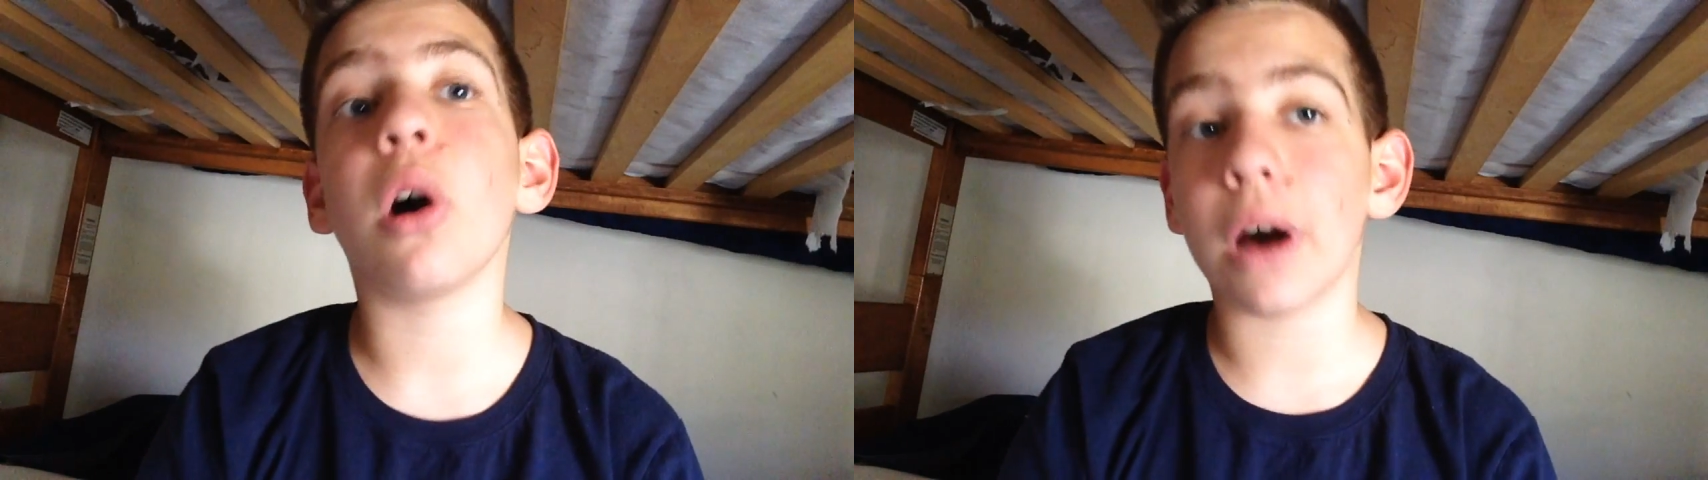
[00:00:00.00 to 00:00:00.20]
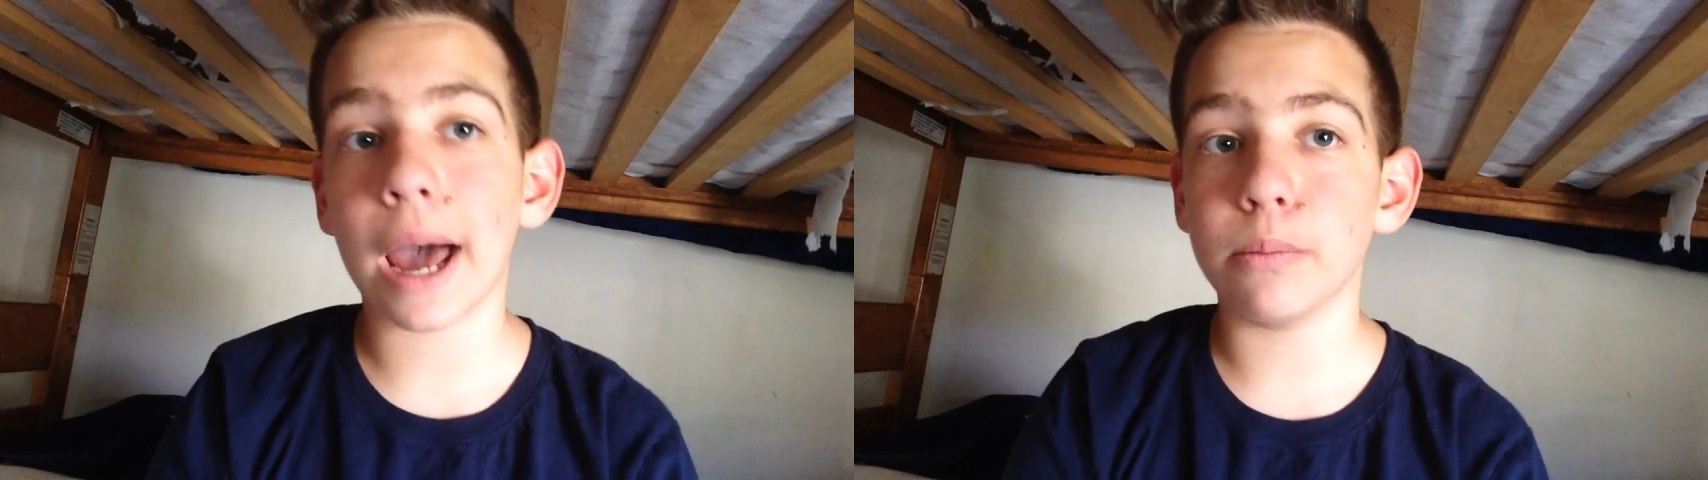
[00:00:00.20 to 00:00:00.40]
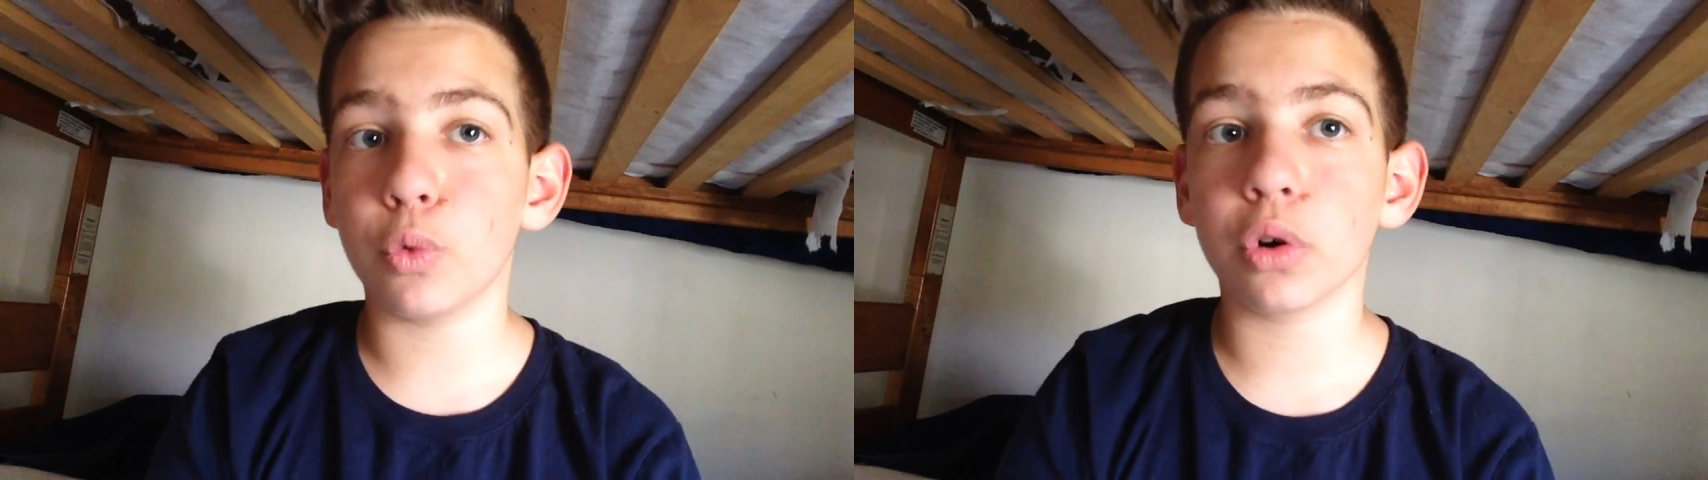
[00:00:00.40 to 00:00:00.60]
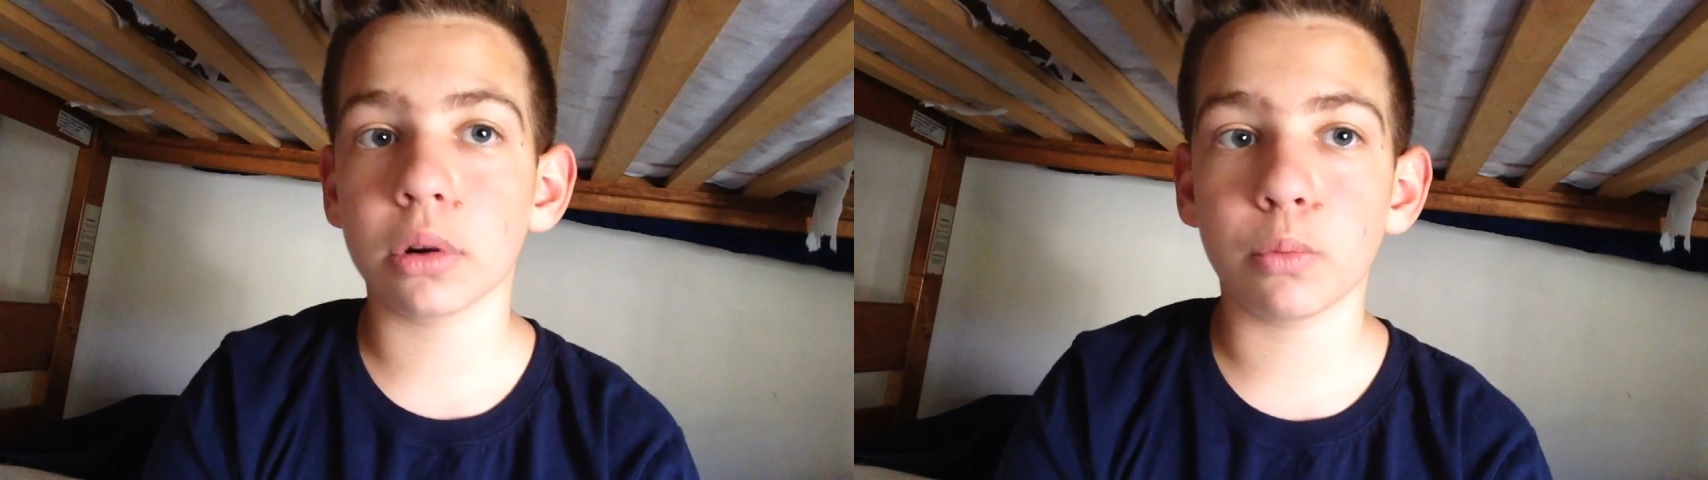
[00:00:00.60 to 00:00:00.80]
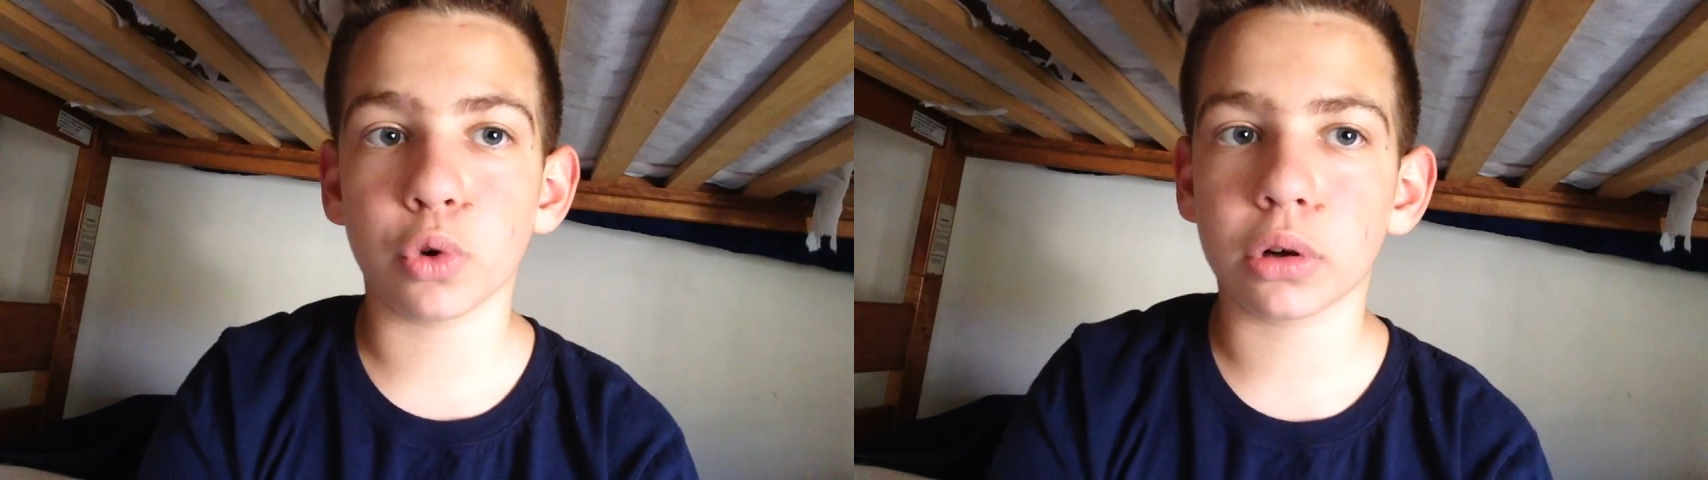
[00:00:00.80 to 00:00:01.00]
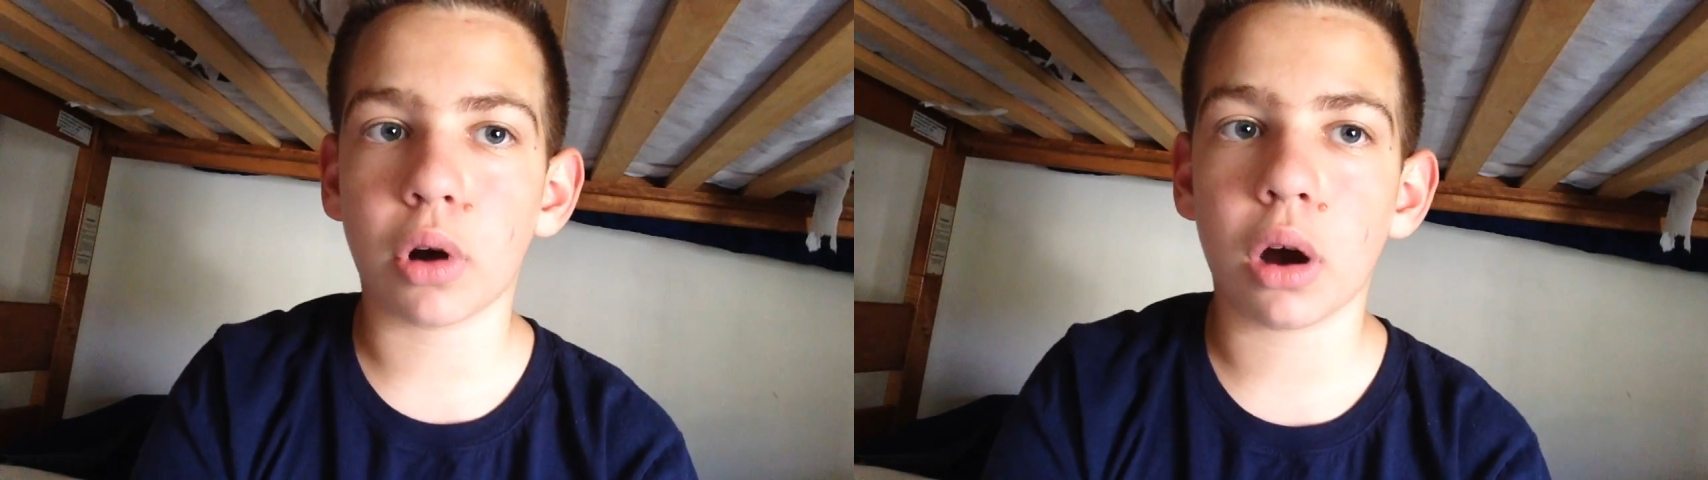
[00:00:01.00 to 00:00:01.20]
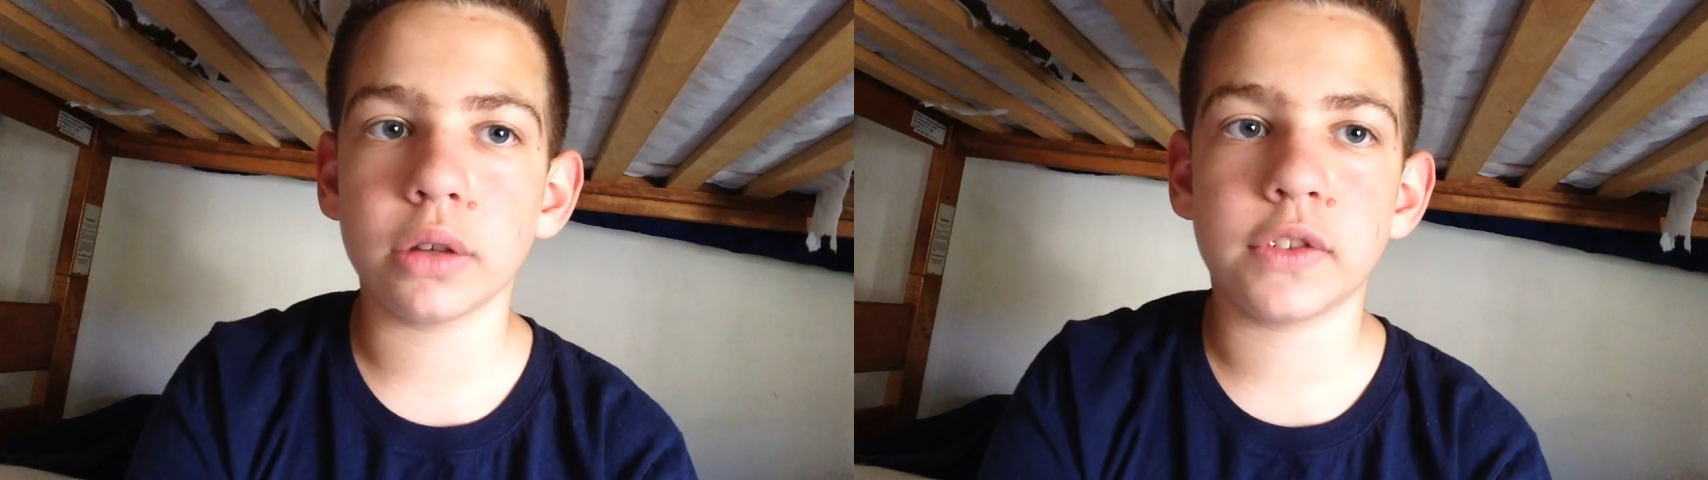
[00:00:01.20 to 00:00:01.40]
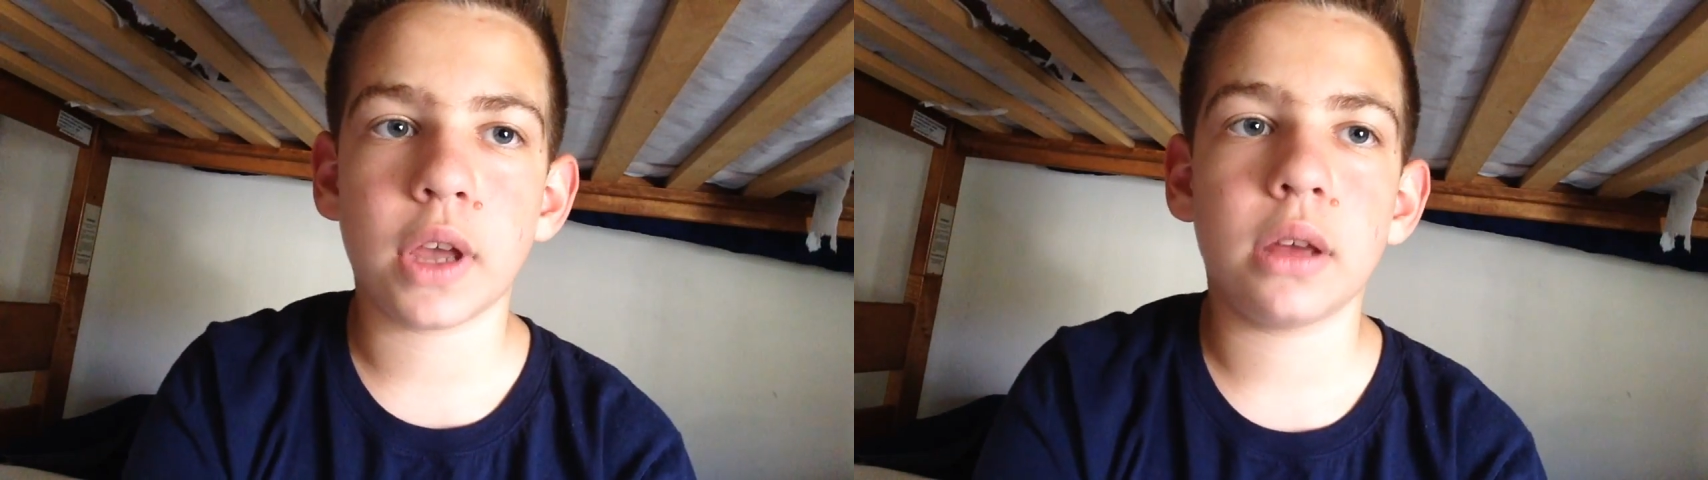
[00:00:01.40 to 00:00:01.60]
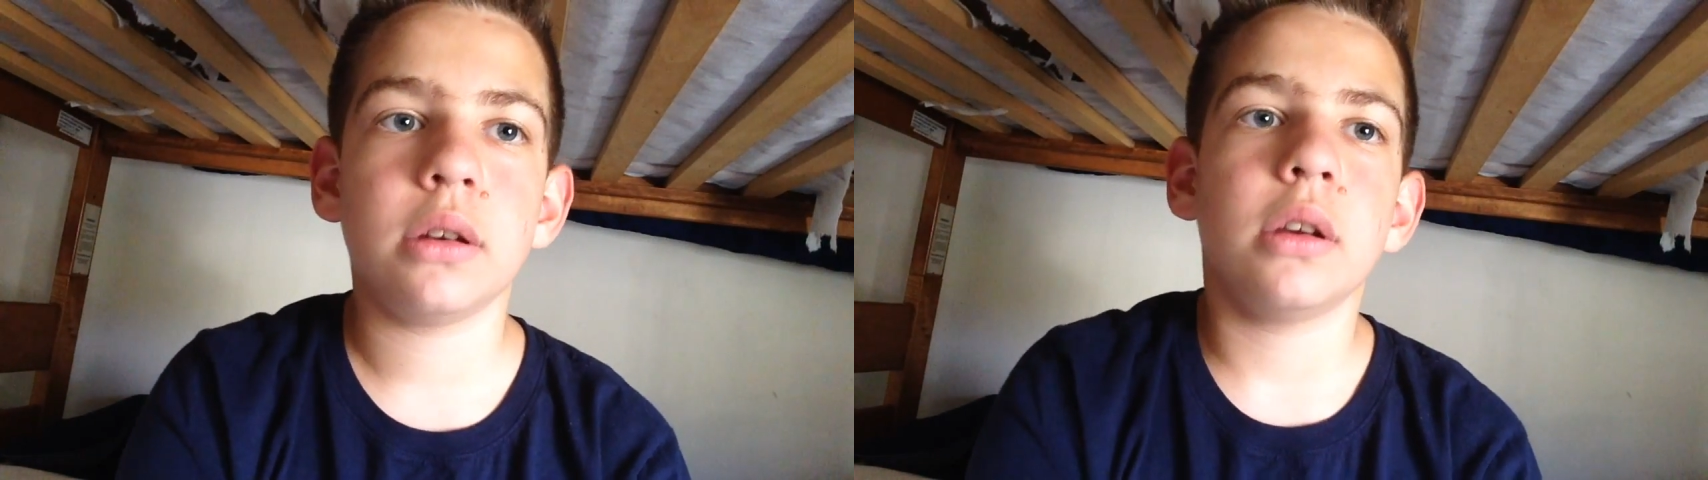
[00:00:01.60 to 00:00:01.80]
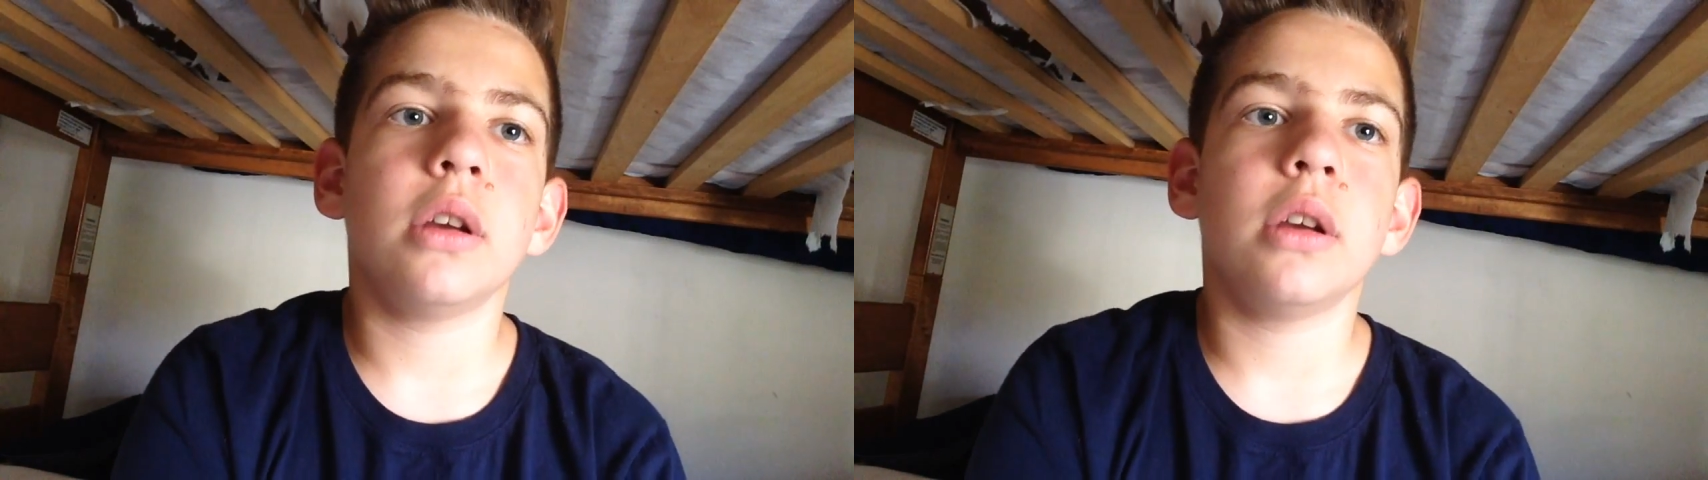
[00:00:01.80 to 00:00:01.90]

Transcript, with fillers: I'll add more and more content.